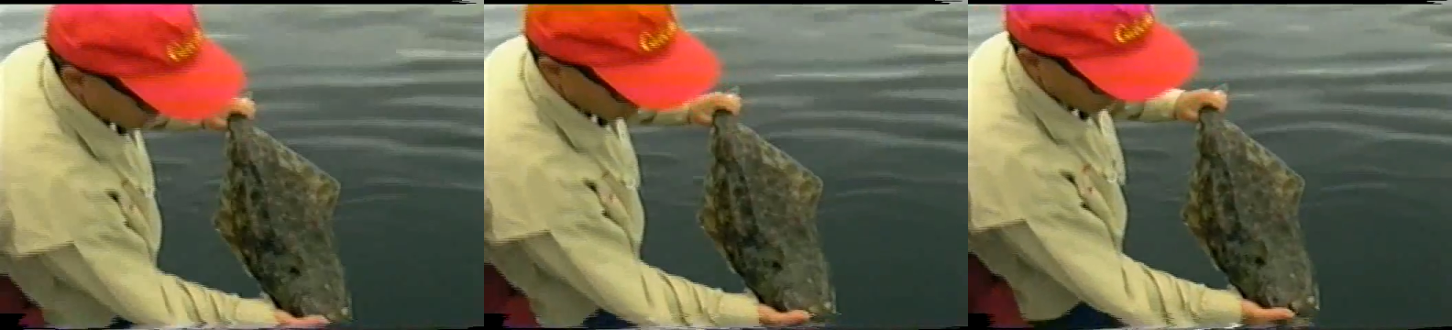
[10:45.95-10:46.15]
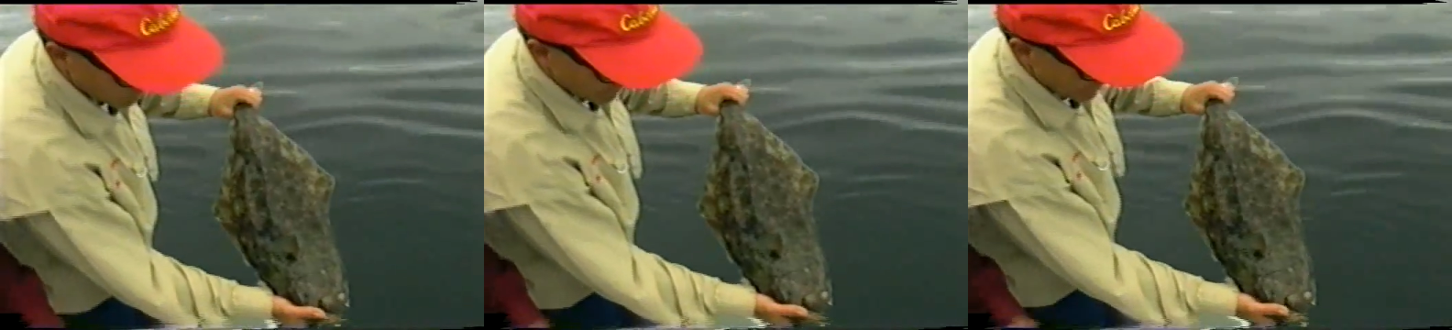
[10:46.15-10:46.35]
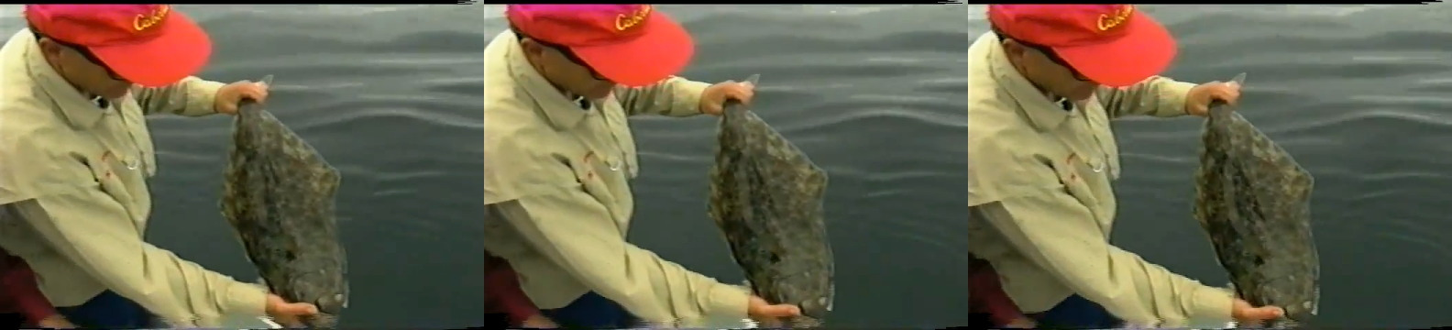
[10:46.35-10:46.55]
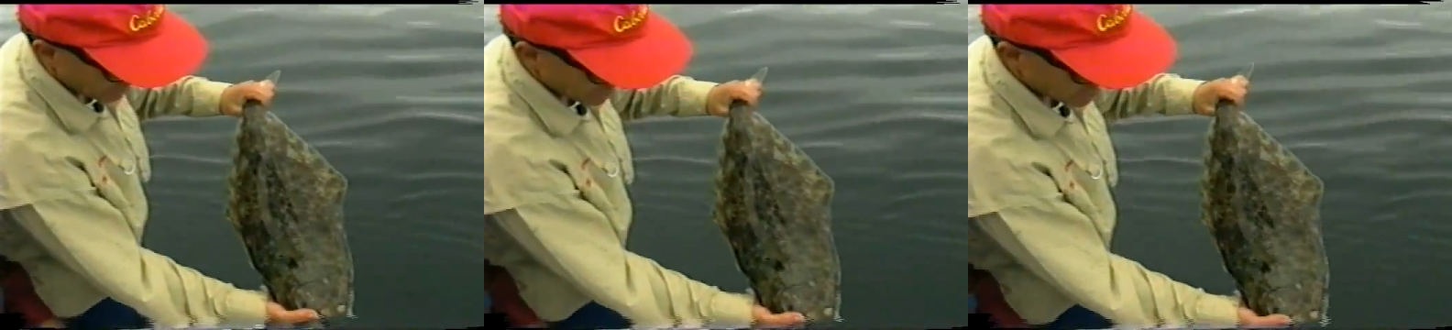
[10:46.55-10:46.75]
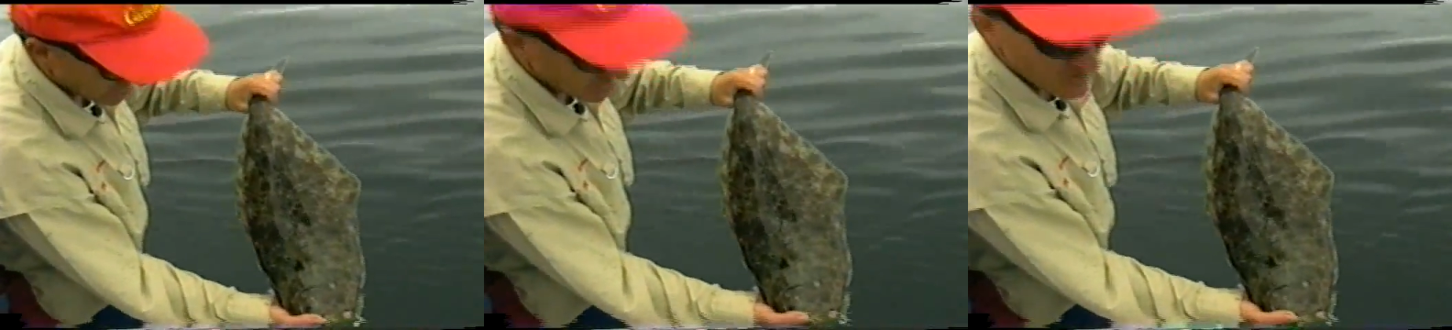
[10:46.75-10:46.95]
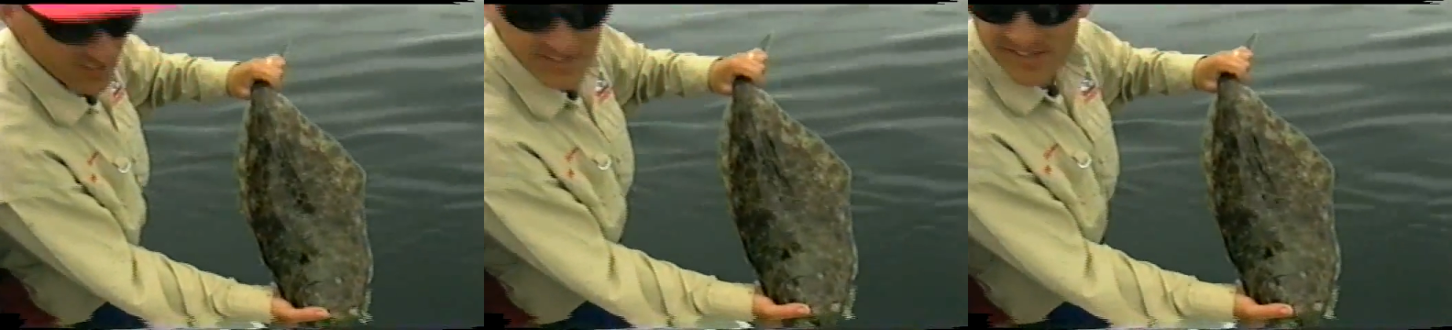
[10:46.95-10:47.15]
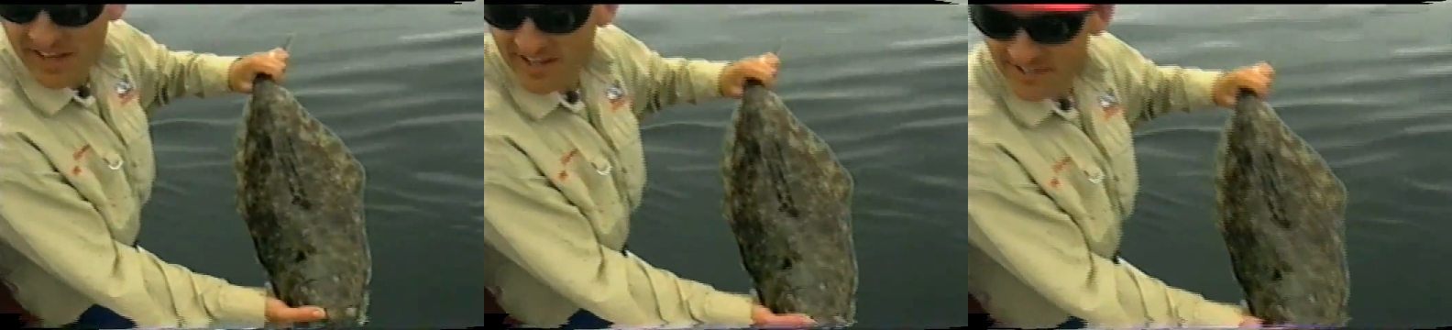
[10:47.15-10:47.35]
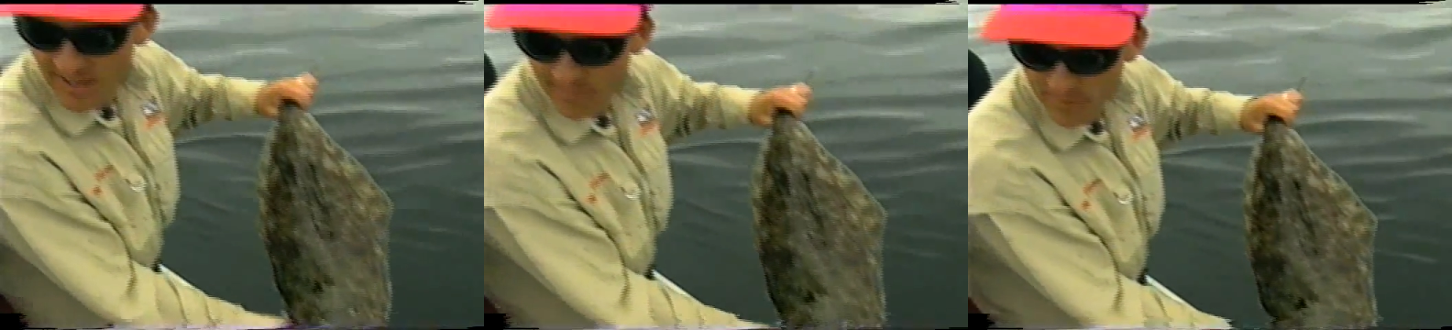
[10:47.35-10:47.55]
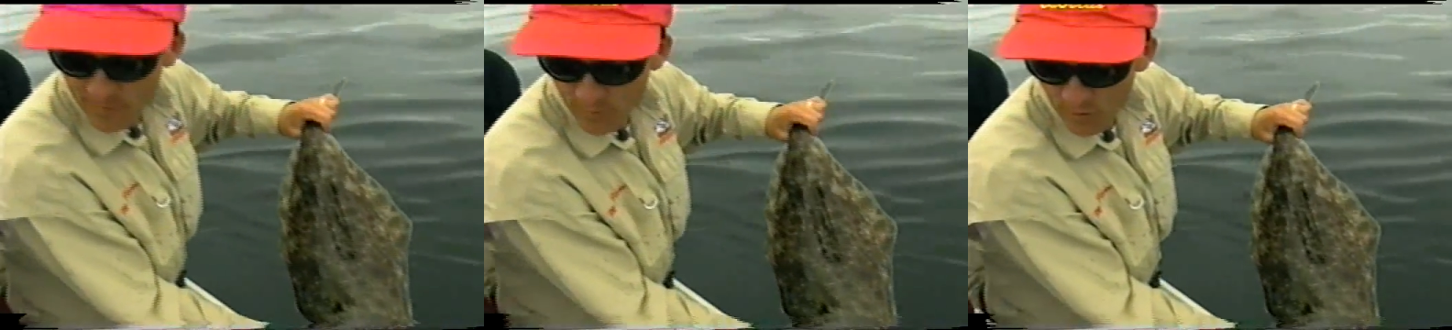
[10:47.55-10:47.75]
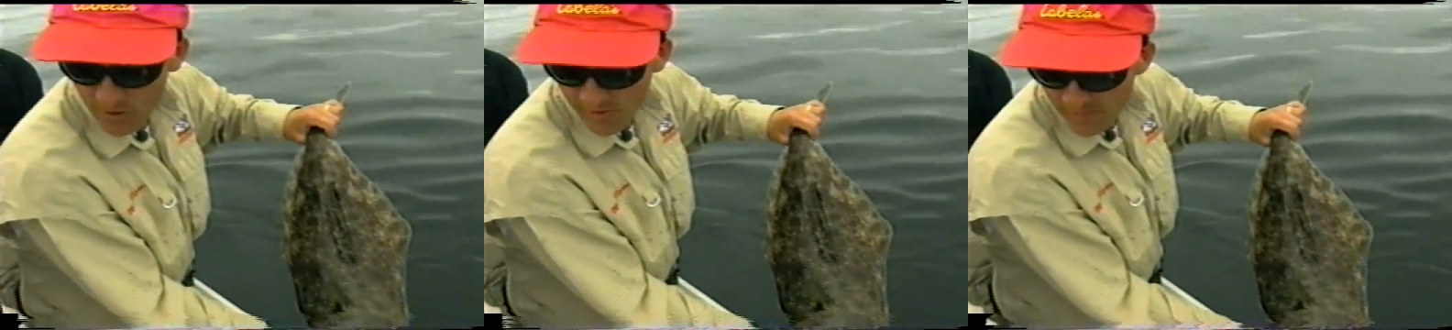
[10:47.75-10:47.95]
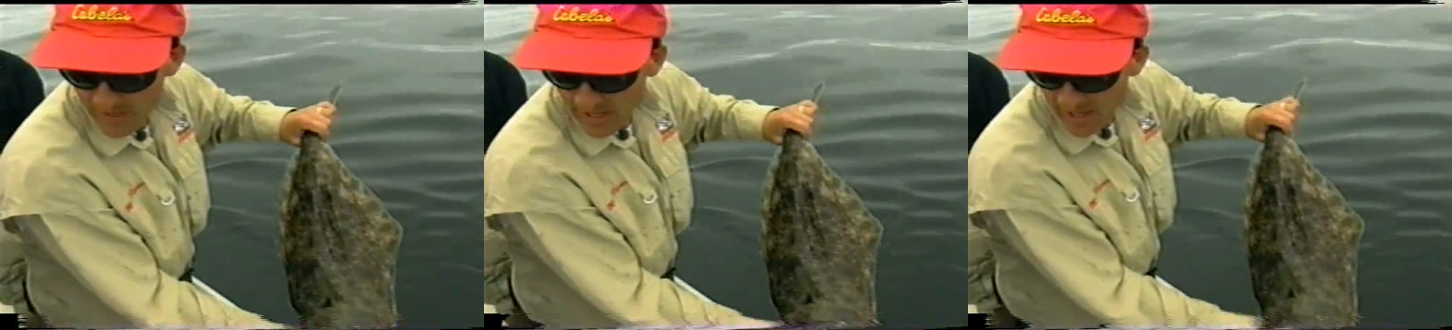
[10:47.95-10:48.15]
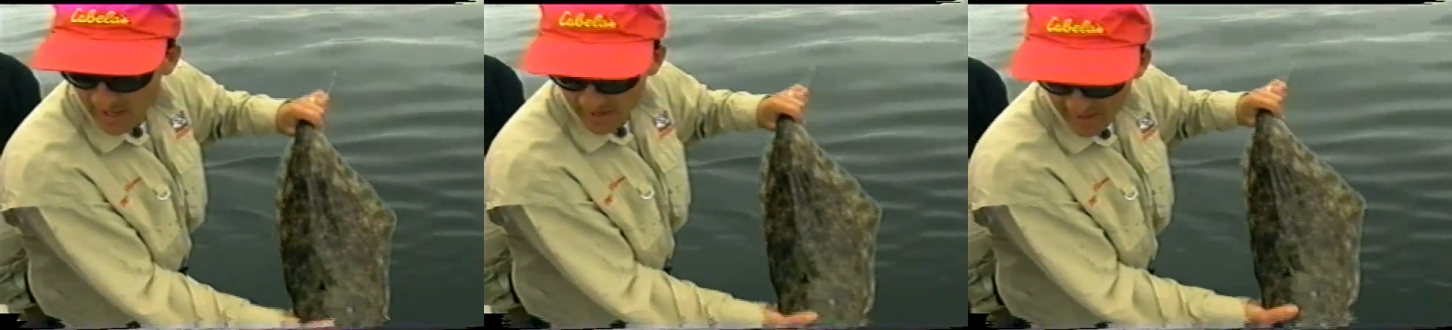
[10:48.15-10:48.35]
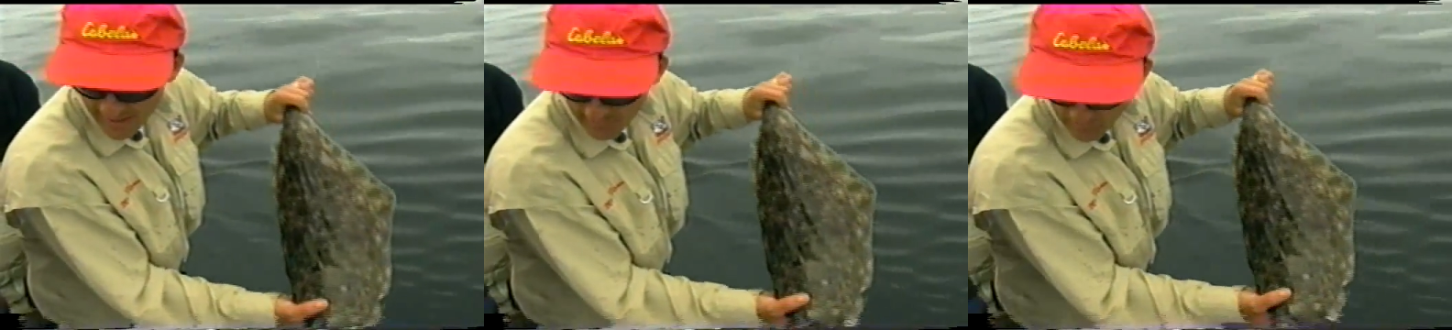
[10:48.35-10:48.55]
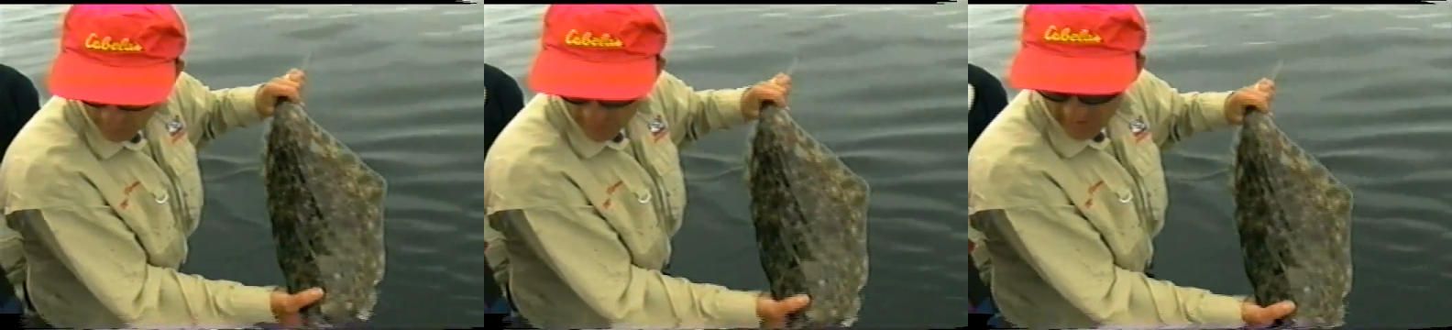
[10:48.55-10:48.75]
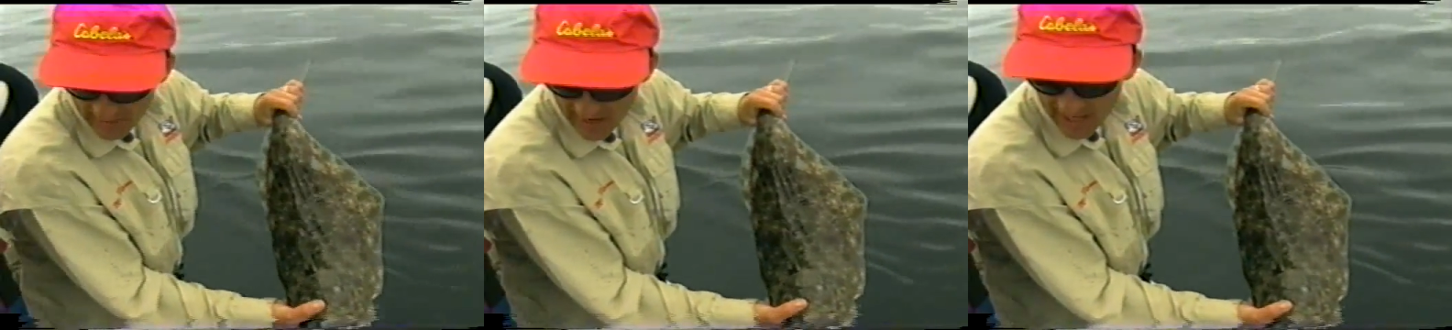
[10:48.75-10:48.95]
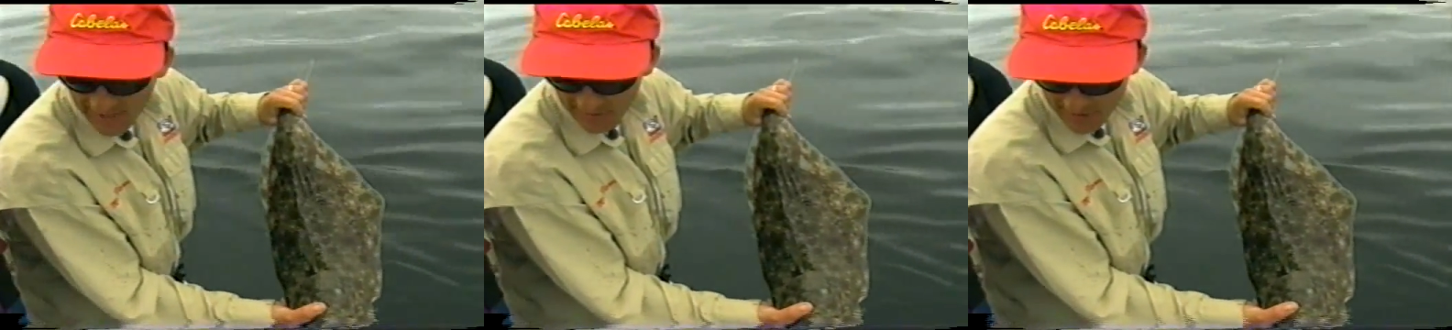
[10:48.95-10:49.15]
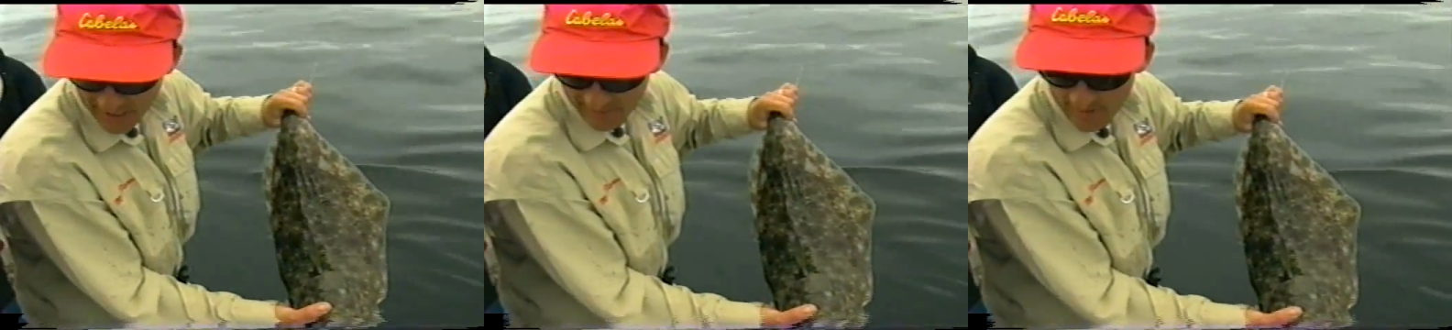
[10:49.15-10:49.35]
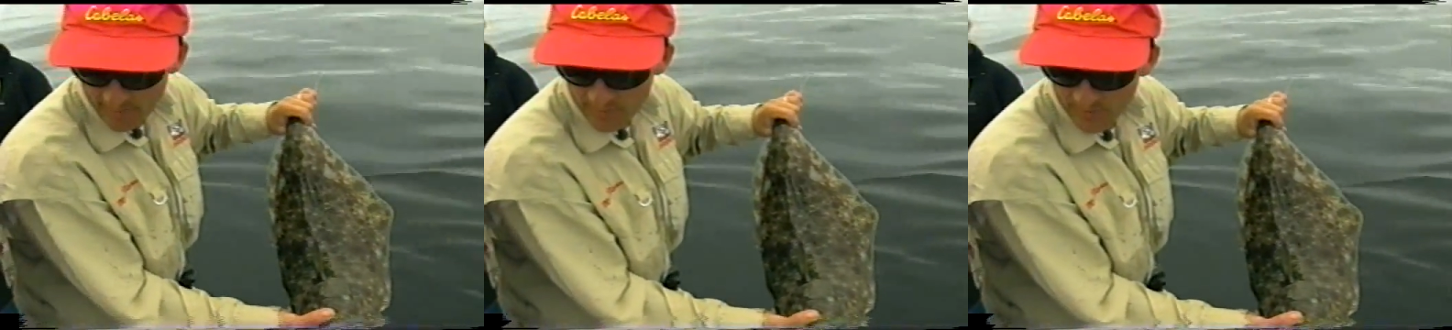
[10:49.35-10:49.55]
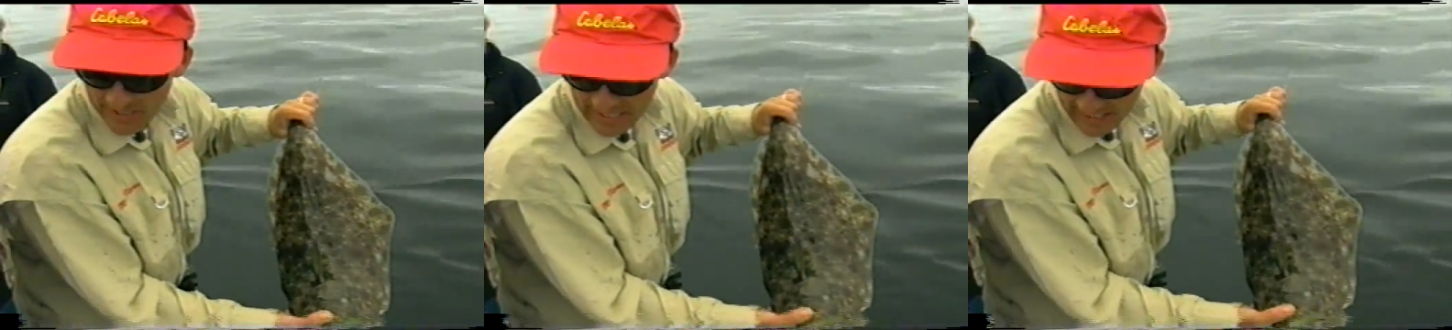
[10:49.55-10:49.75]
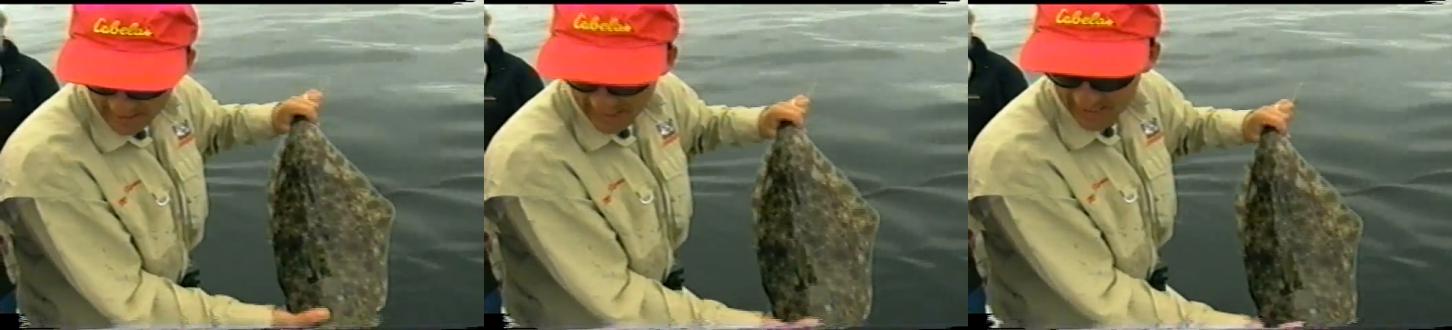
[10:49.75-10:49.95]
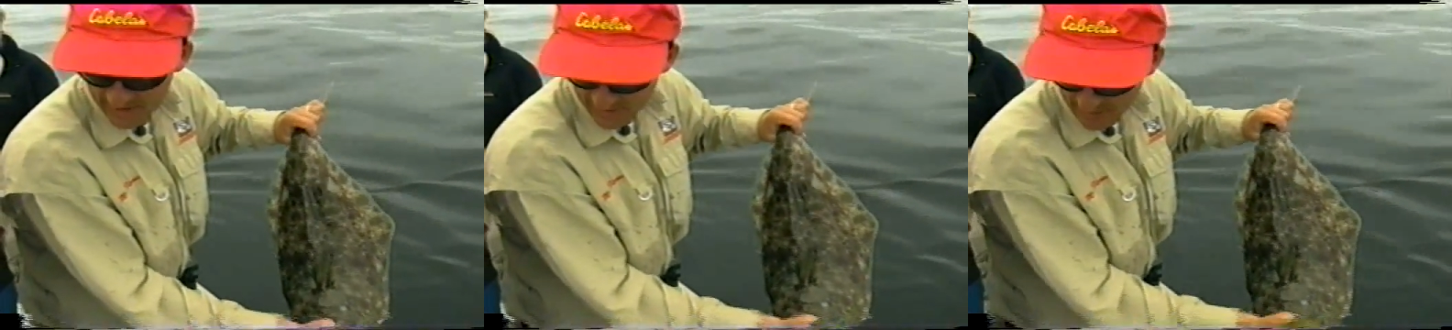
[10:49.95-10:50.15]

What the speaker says: No face is visible, so there are no lips to read.